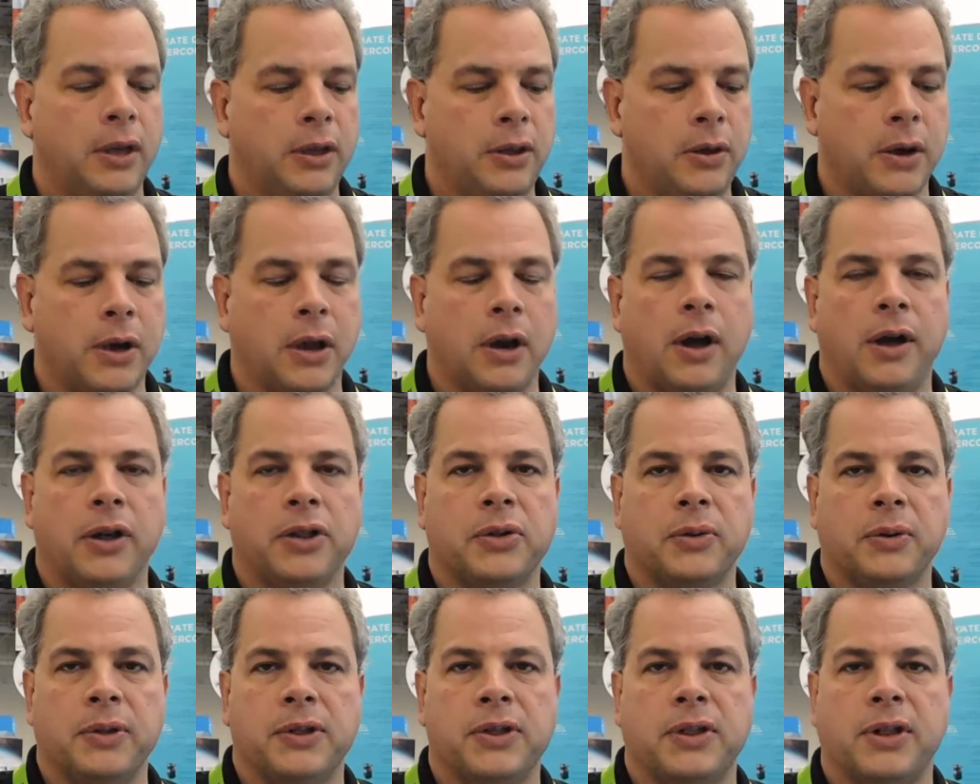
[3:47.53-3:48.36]
You can
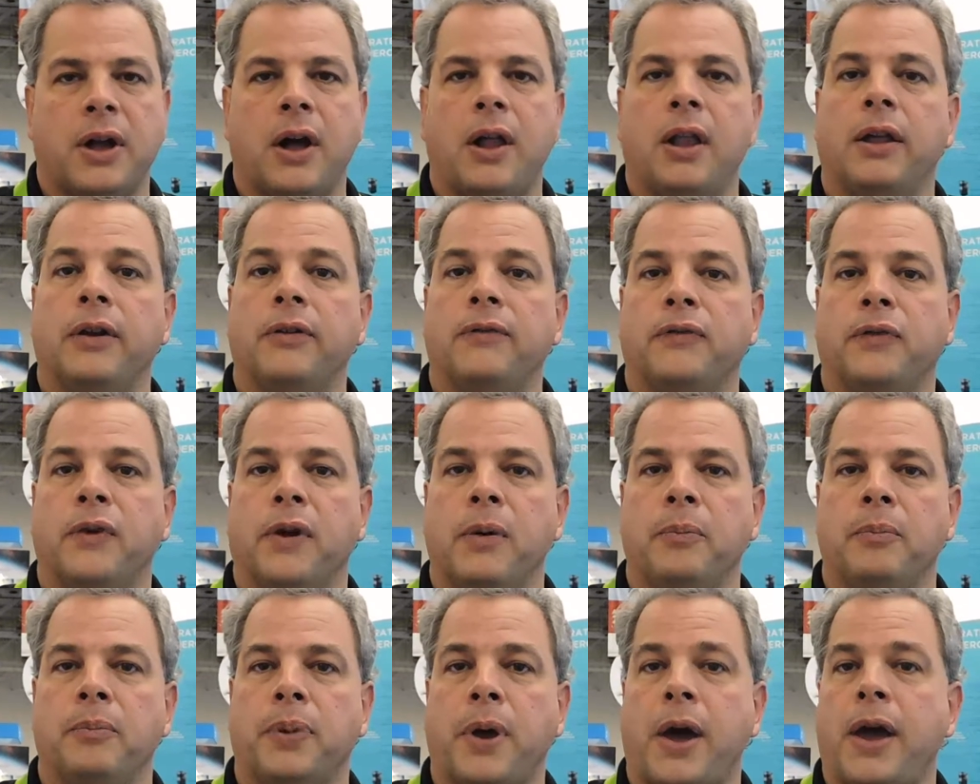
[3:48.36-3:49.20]
also install it
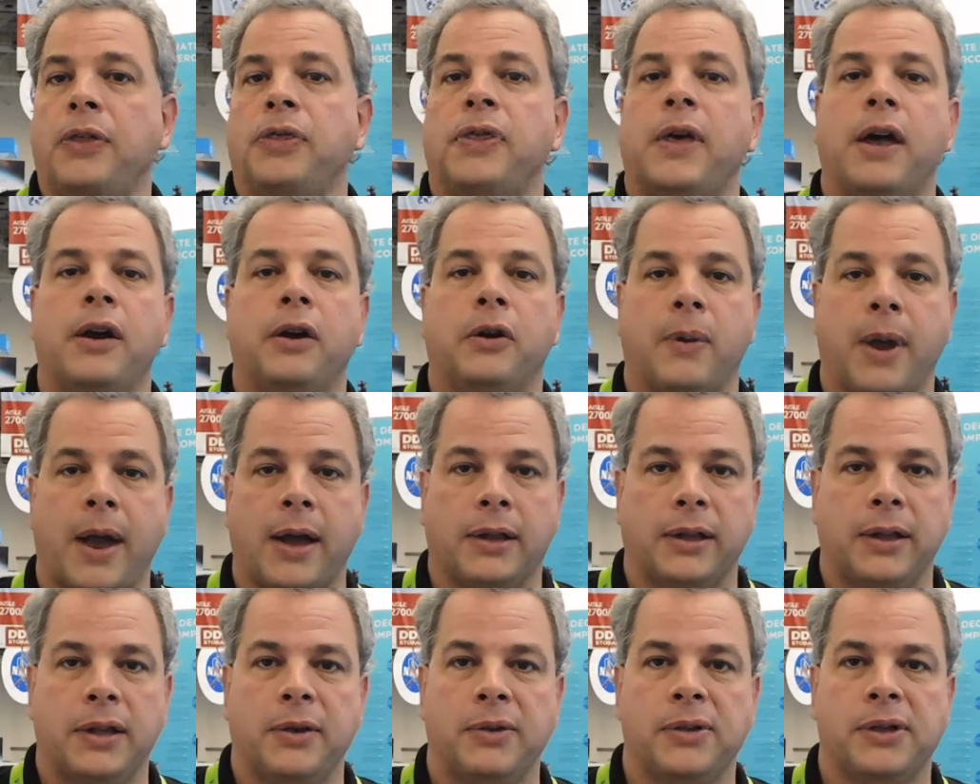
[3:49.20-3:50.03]
from Python
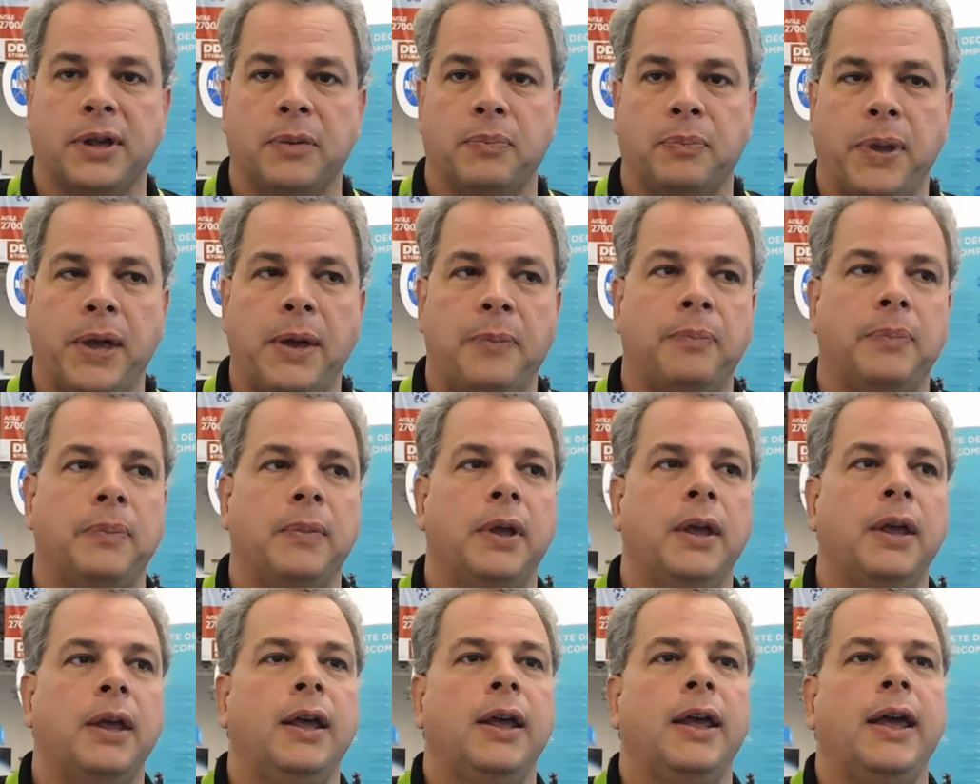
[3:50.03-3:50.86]
directly using pip,
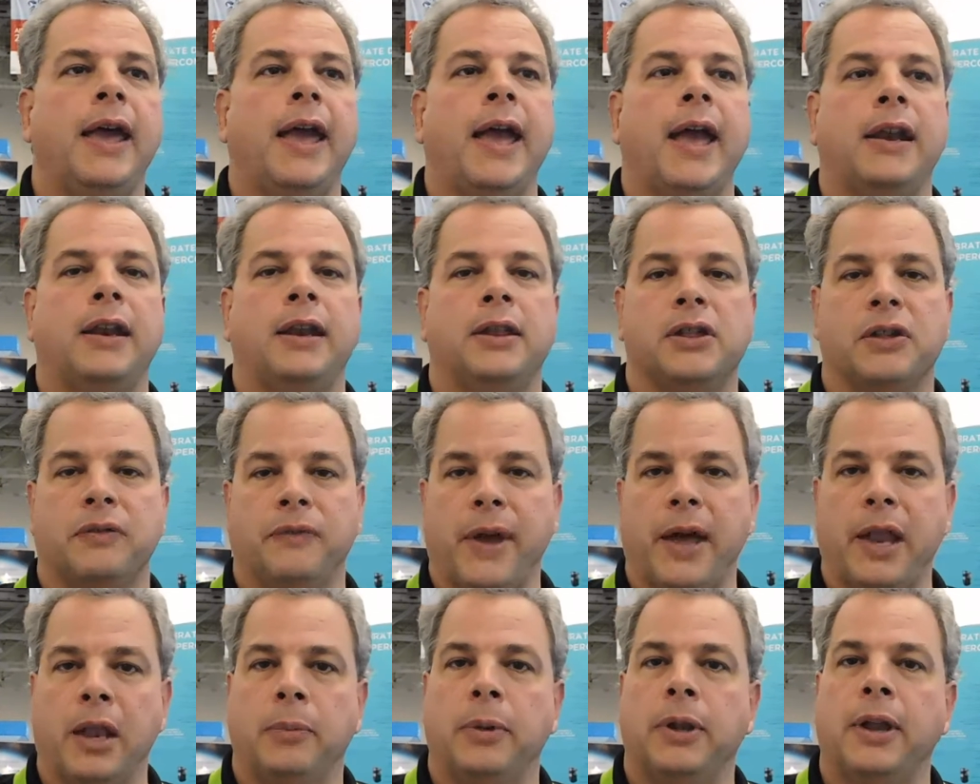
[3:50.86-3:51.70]
and it's
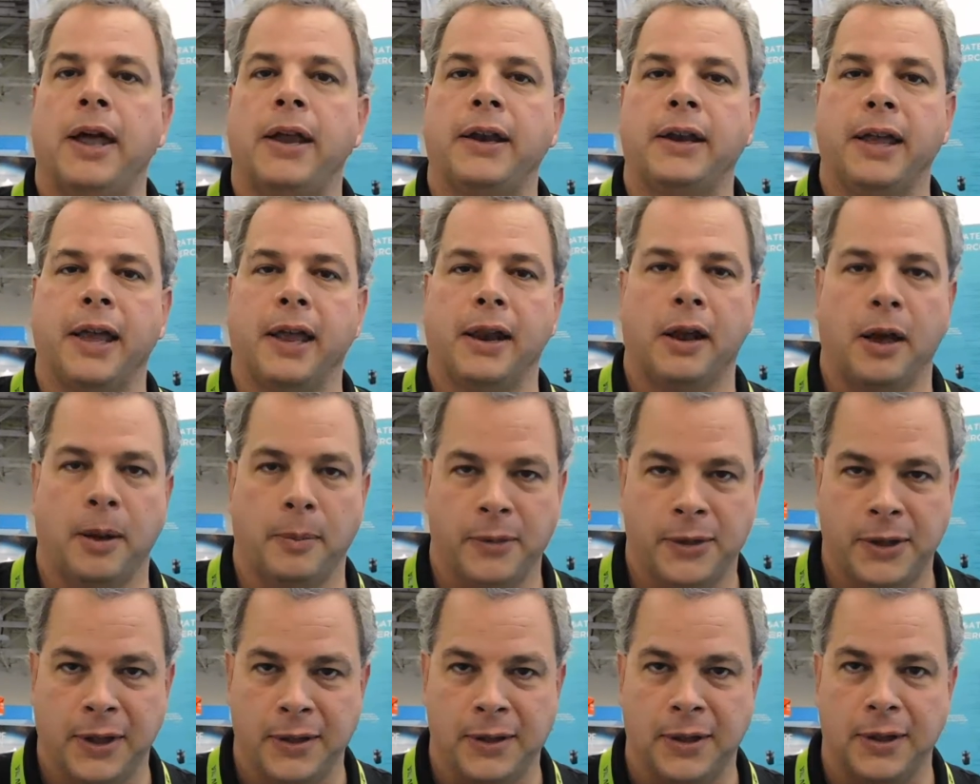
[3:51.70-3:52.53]
available on GitHub
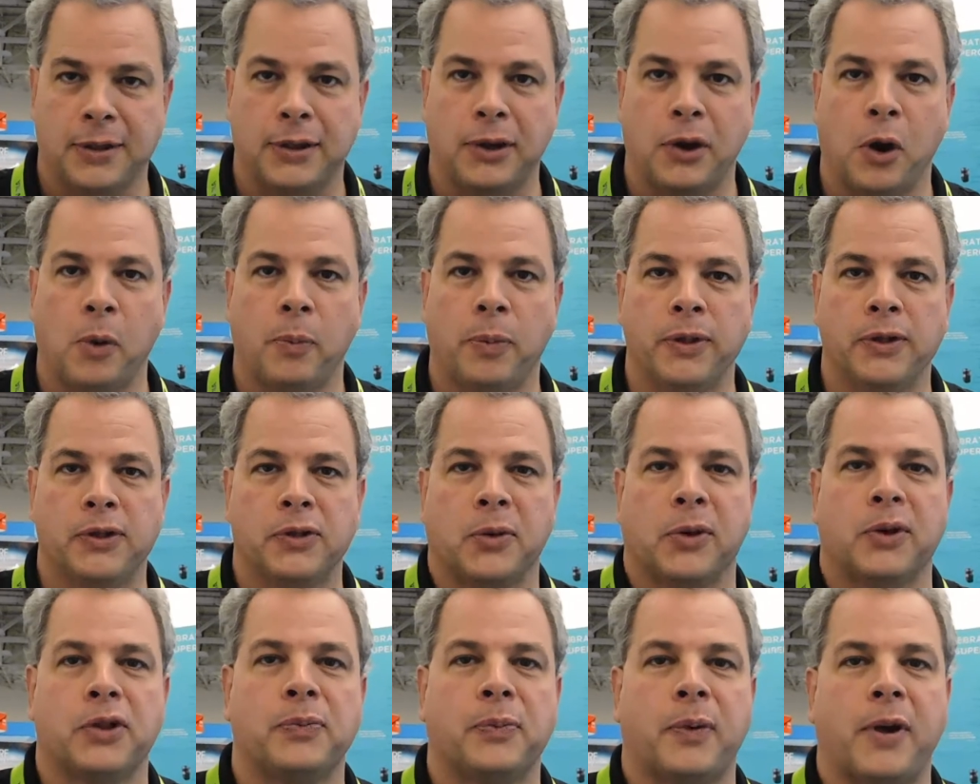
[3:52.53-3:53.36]
since it's an open
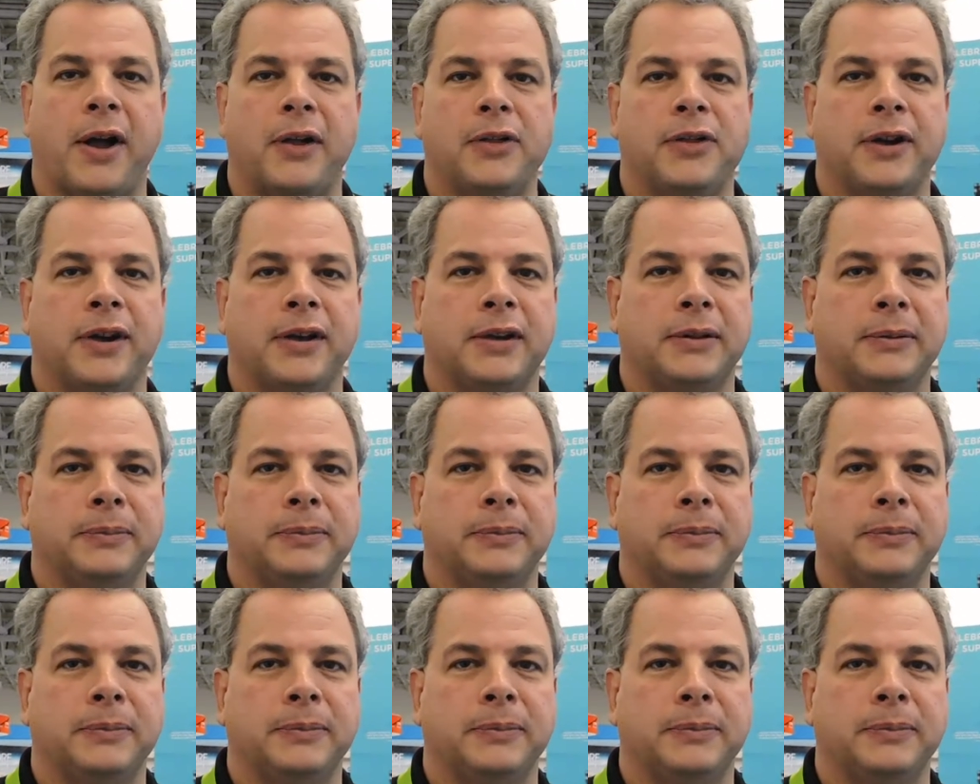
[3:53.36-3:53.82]
source project.